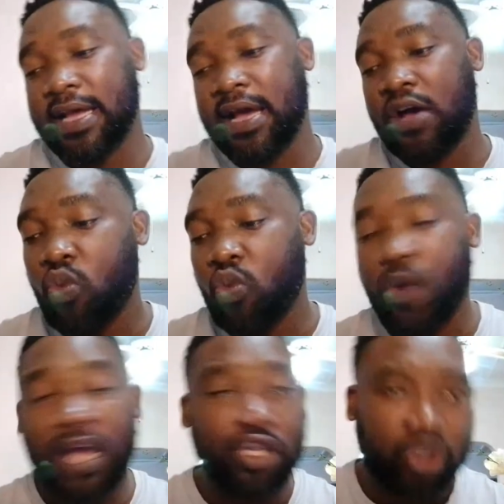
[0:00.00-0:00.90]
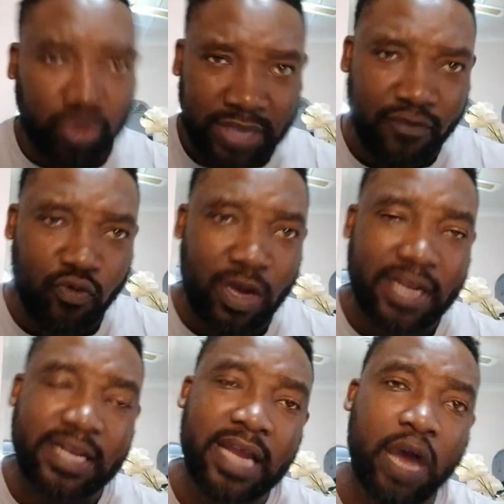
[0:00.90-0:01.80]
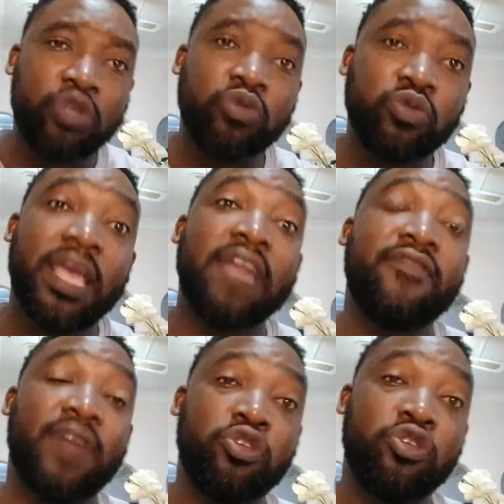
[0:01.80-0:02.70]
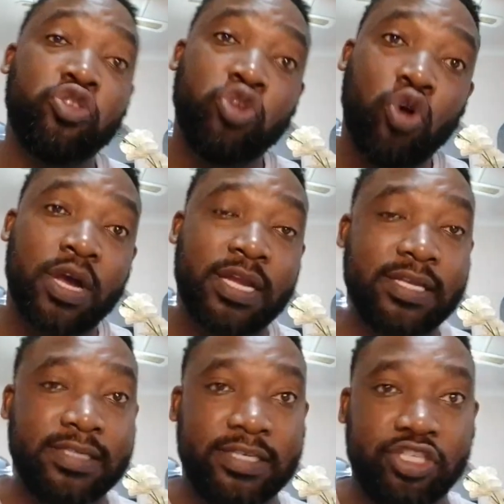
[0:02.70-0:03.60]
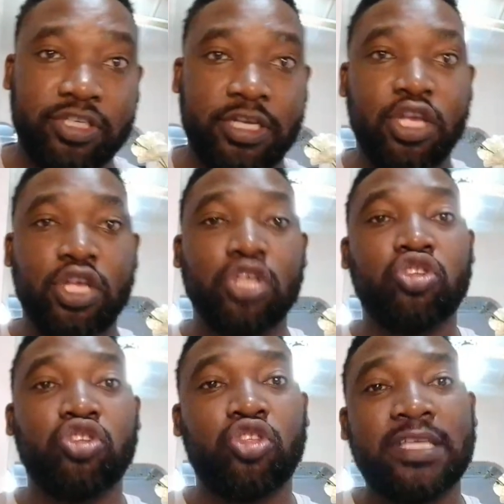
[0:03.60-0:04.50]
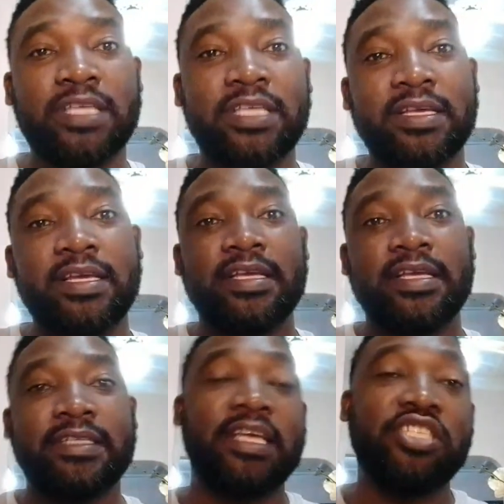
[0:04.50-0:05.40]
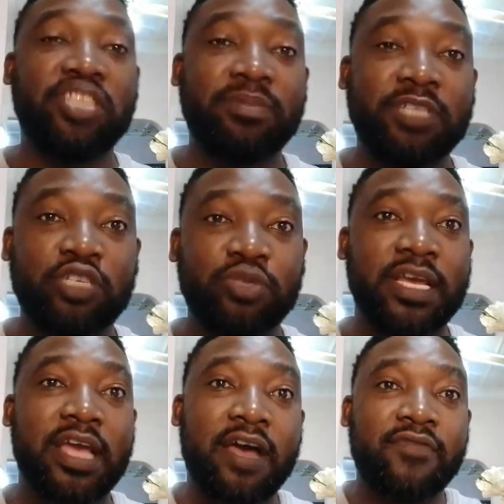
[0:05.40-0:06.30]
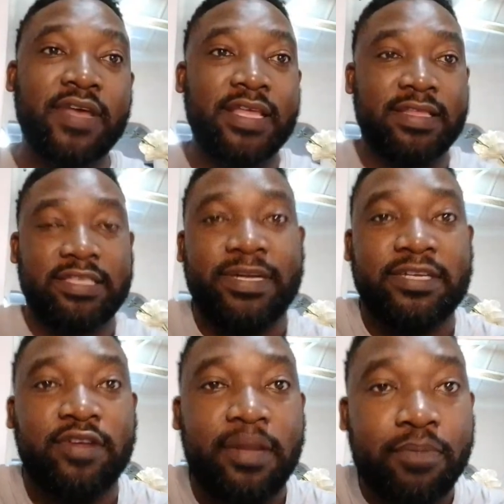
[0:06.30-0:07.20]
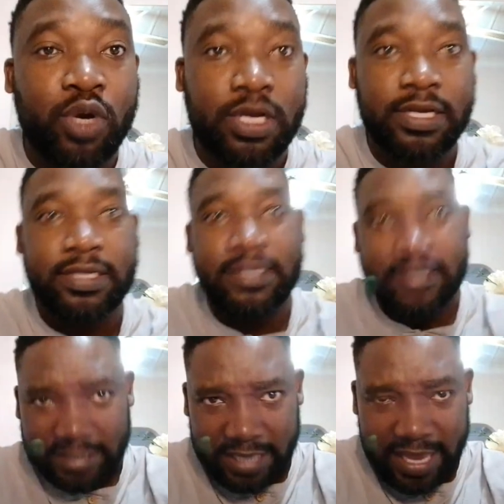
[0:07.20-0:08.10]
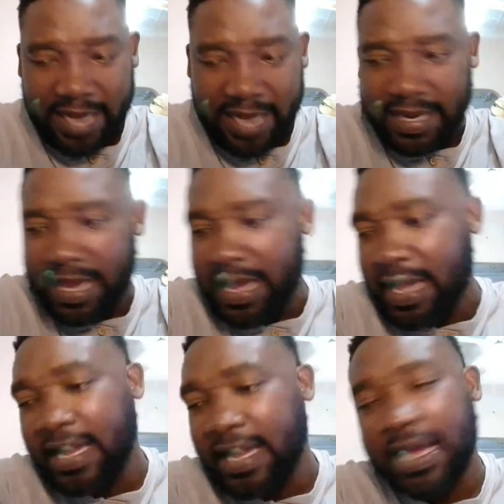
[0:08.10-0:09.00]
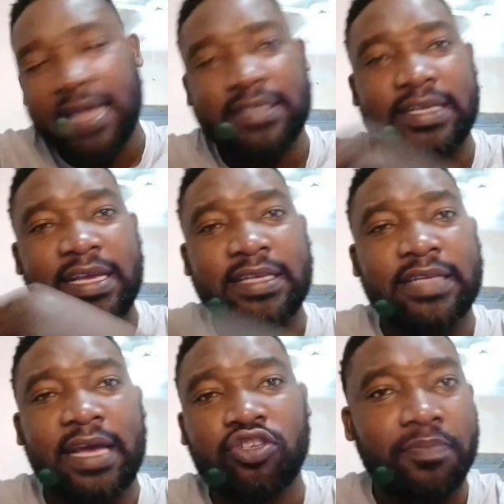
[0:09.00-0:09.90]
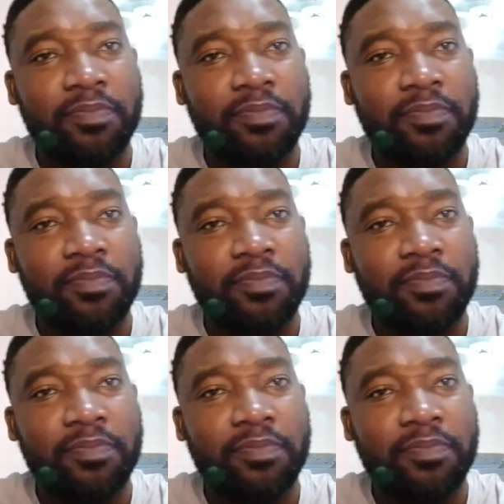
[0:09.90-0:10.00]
why you should have one and how it will add value to your organization. So those are the 10 chapters which I cover in this particular book. And like I said, drop me an